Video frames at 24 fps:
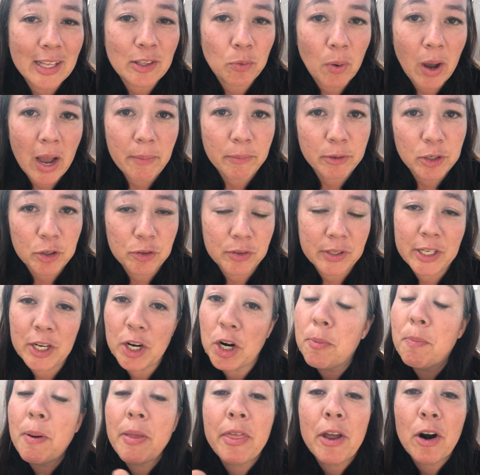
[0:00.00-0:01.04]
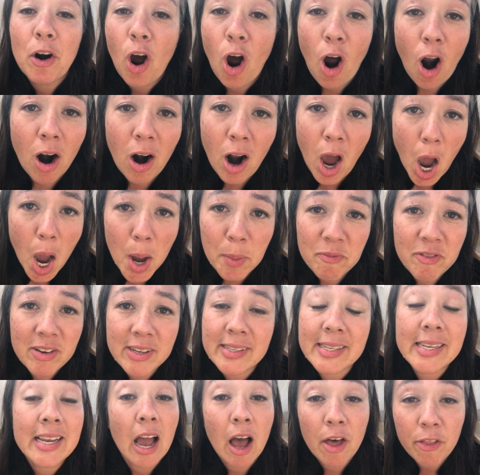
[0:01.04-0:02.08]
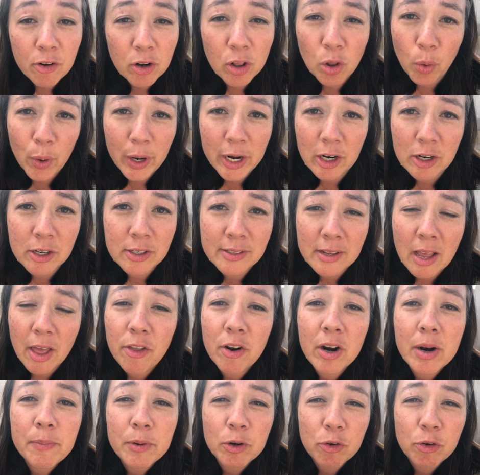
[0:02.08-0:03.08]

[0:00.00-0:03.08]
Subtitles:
that's why I'm choosing her. But there are obviously other lawyers, other